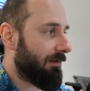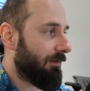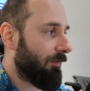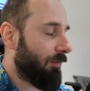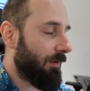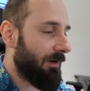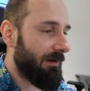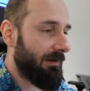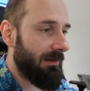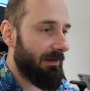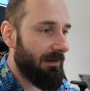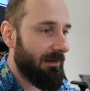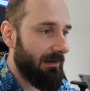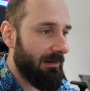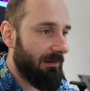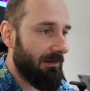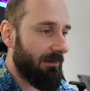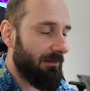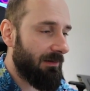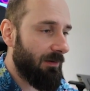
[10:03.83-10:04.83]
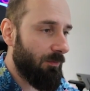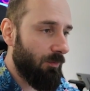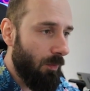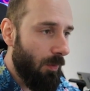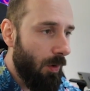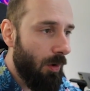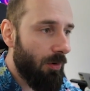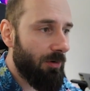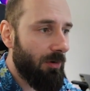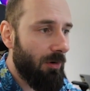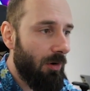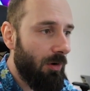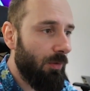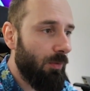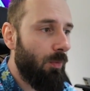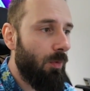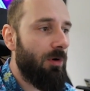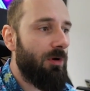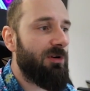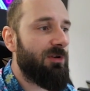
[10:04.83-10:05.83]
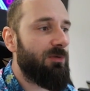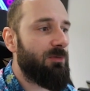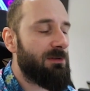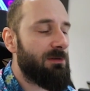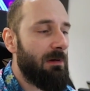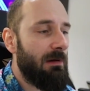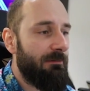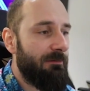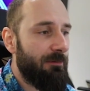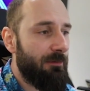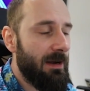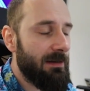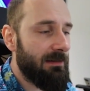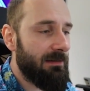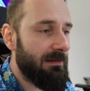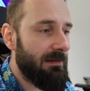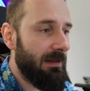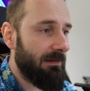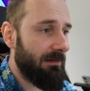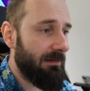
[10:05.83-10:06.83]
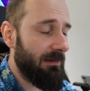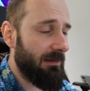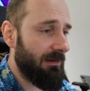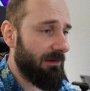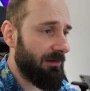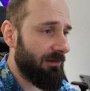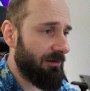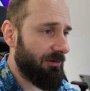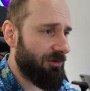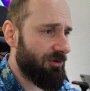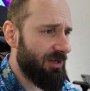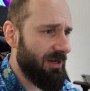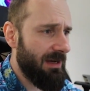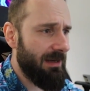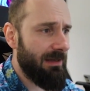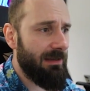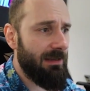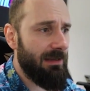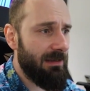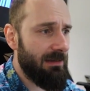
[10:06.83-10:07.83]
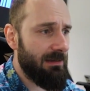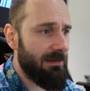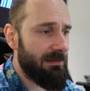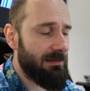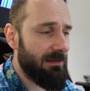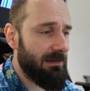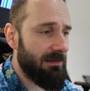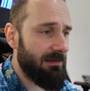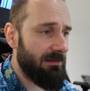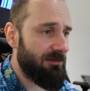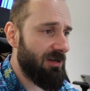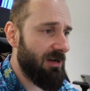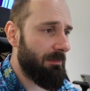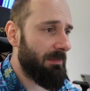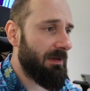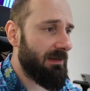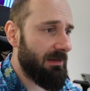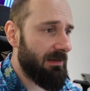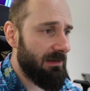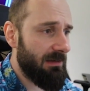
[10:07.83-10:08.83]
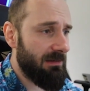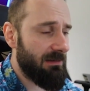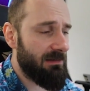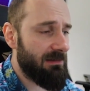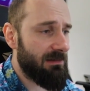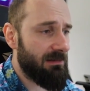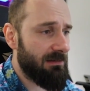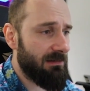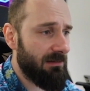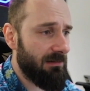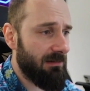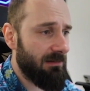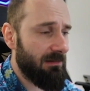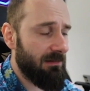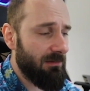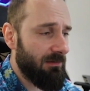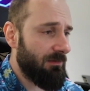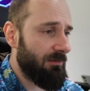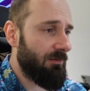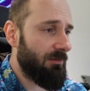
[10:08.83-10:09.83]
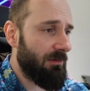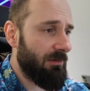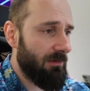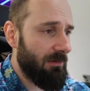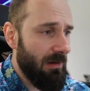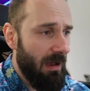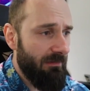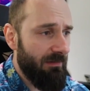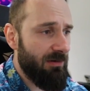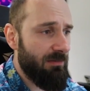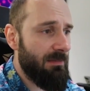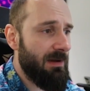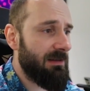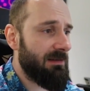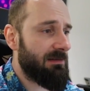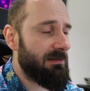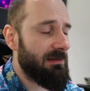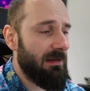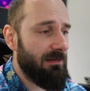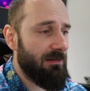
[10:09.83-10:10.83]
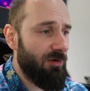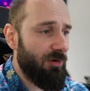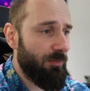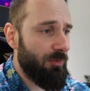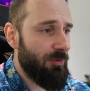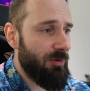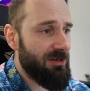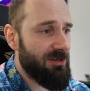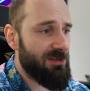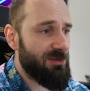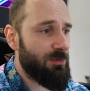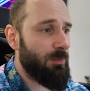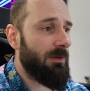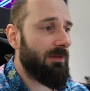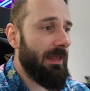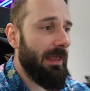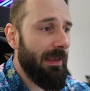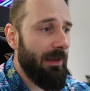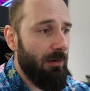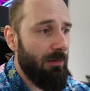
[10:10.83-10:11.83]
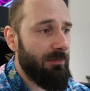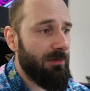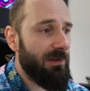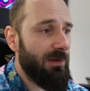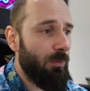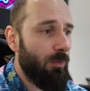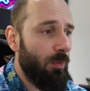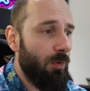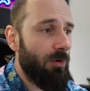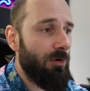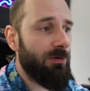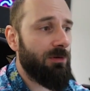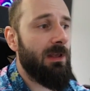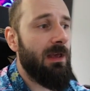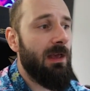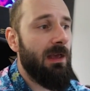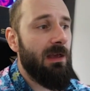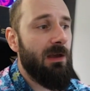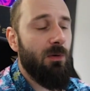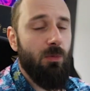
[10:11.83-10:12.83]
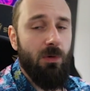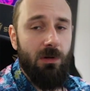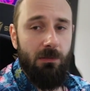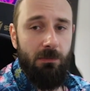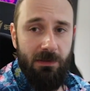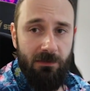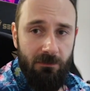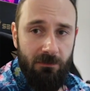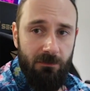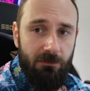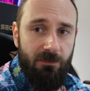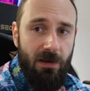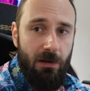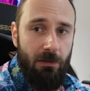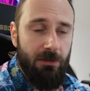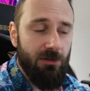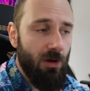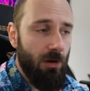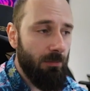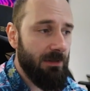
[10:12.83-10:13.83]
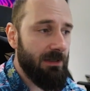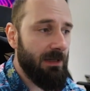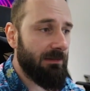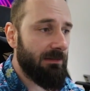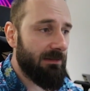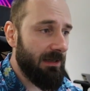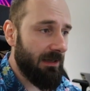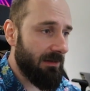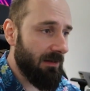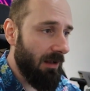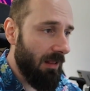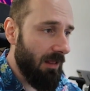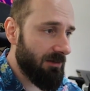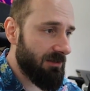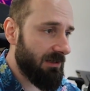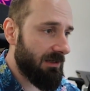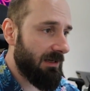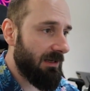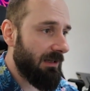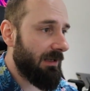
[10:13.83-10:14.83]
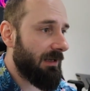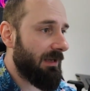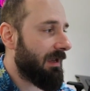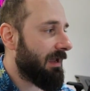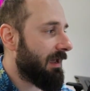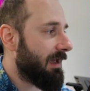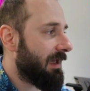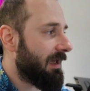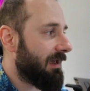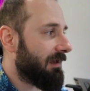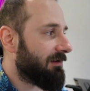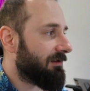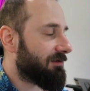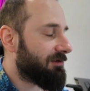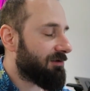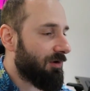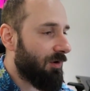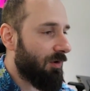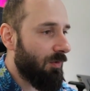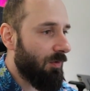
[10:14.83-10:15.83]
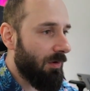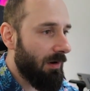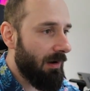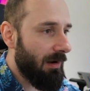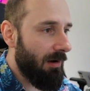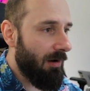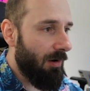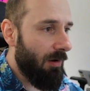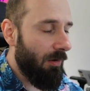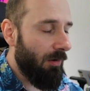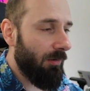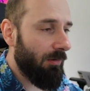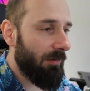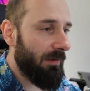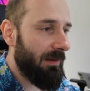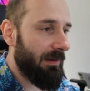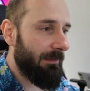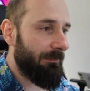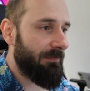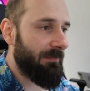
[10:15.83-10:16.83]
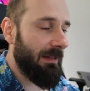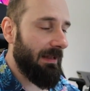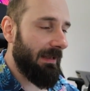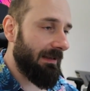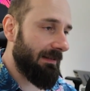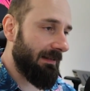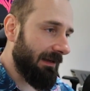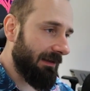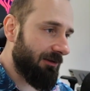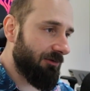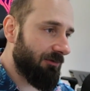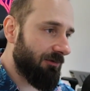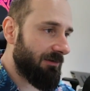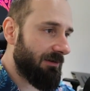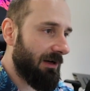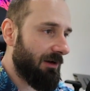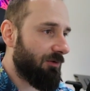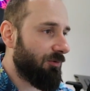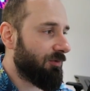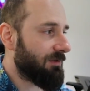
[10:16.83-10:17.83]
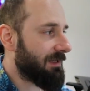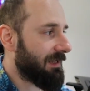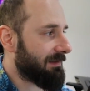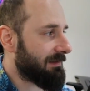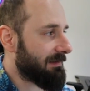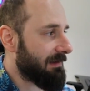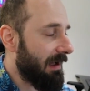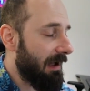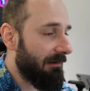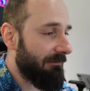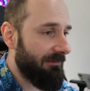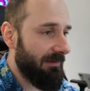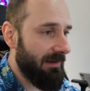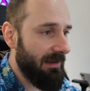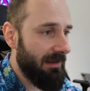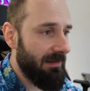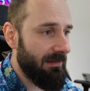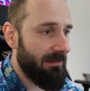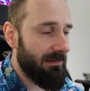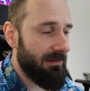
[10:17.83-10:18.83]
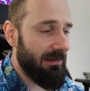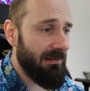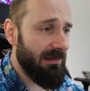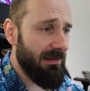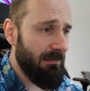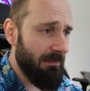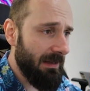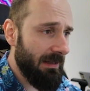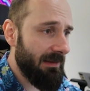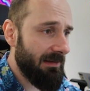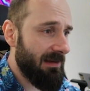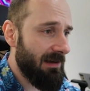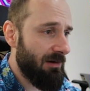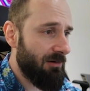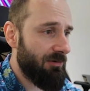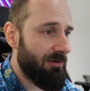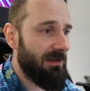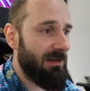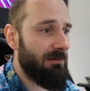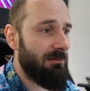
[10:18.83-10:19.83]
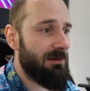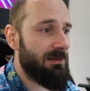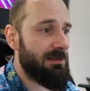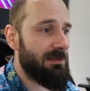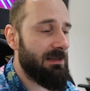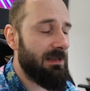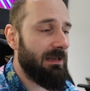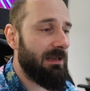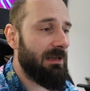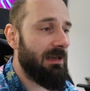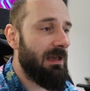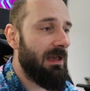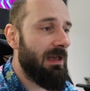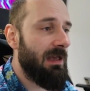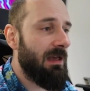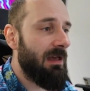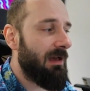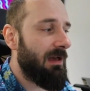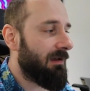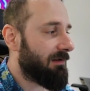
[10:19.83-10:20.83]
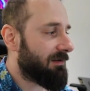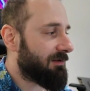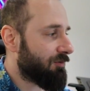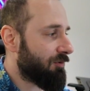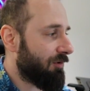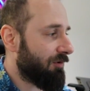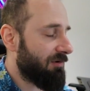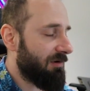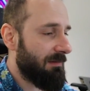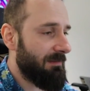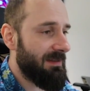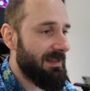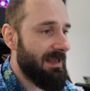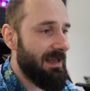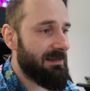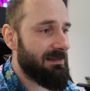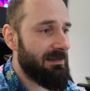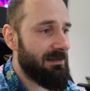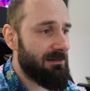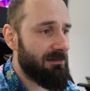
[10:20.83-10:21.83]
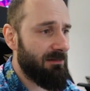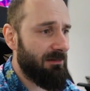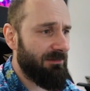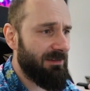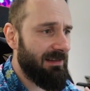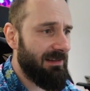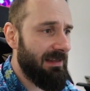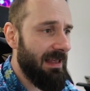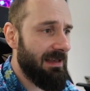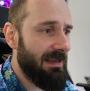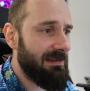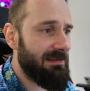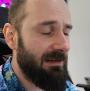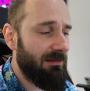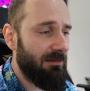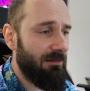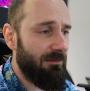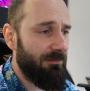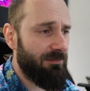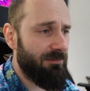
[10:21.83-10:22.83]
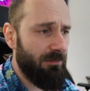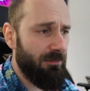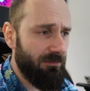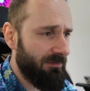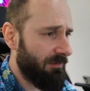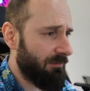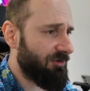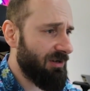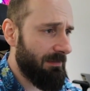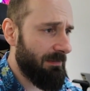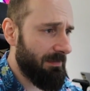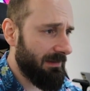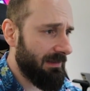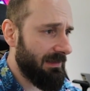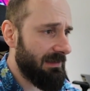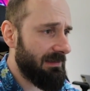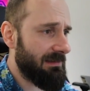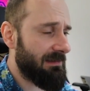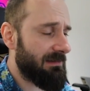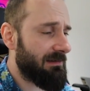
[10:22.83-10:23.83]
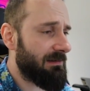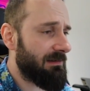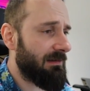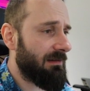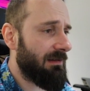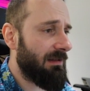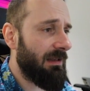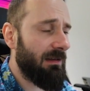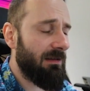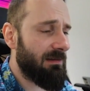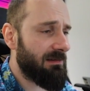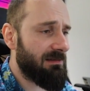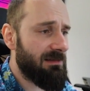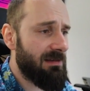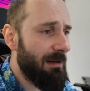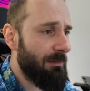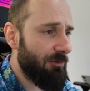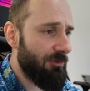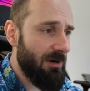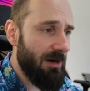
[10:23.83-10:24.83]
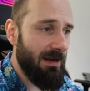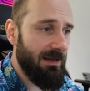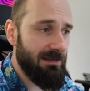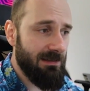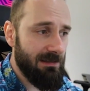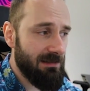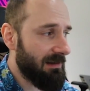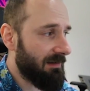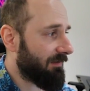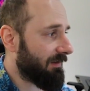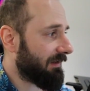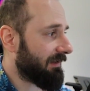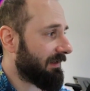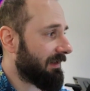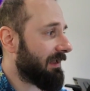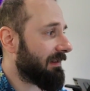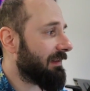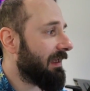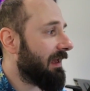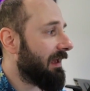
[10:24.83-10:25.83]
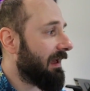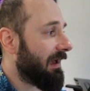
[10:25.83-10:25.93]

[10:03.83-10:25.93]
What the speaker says: where the whole world was afraid that the Chinese and Japanese governments and corporations will take over the world, will be very dominant technologically. So all the like Yakuza stuff, and in the military there is like a strong reminiscence of the design from Japanese like samurais and stuff like that.